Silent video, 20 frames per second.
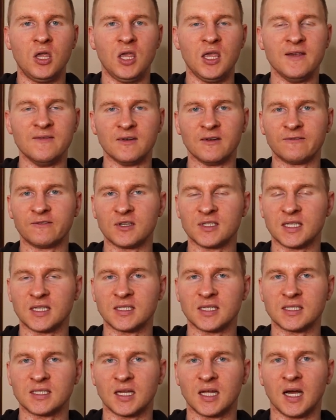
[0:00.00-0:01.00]
Even if there's
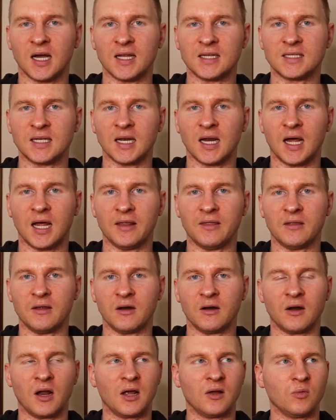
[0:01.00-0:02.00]
existing content on
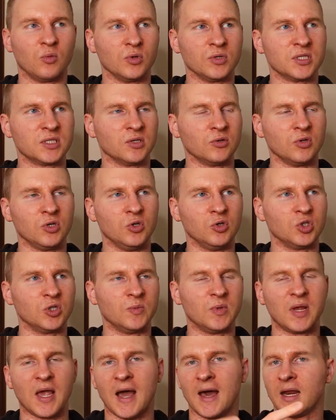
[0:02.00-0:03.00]
there, I will still
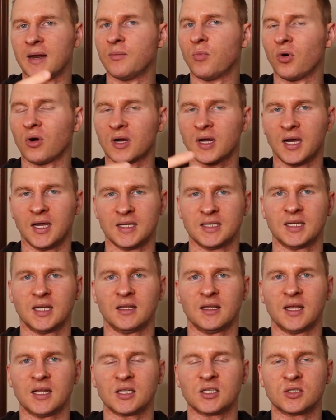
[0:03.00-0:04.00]
usually be adding more
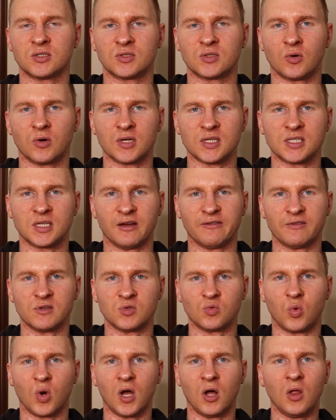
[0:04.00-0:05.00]
content and that sort of stuff
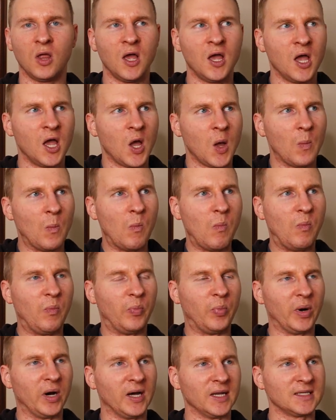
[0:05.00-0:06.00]
as well.
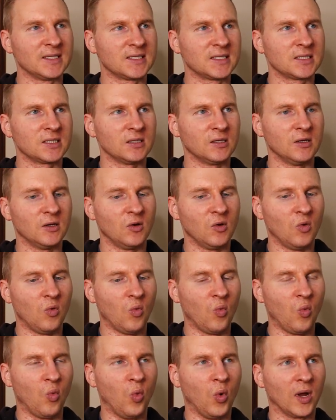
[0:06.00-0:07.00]
But
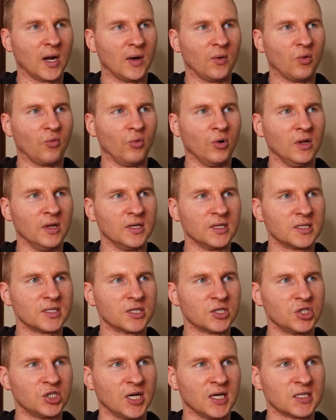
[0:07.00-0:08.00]
what I would really
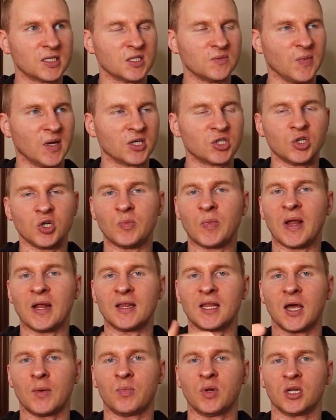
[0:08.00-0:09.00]
suggest is make sure you
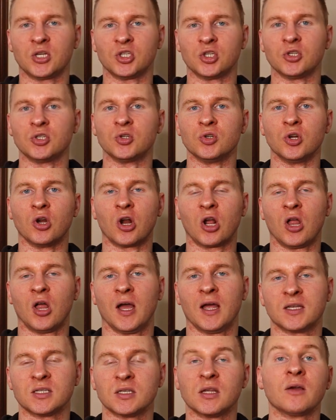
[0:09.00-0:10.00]
paint that picture to your
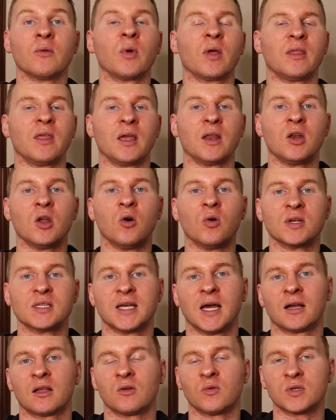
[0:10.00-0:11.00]
clients so that way they know
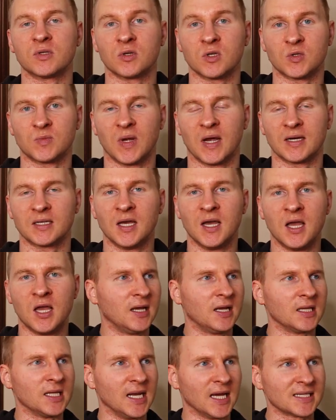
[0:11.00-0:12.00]
exactly what to expect.
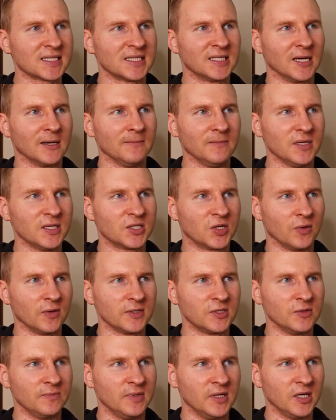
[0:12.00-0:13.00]
Next up is
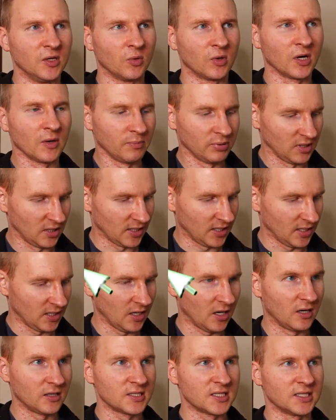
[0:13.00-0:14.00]
going to be, we're going to plug
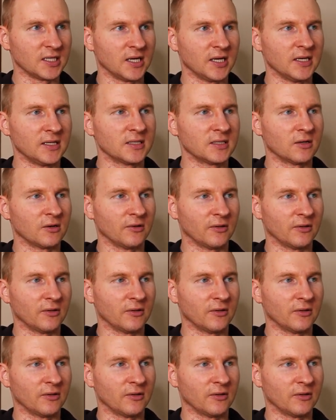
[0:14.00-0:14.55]
in our site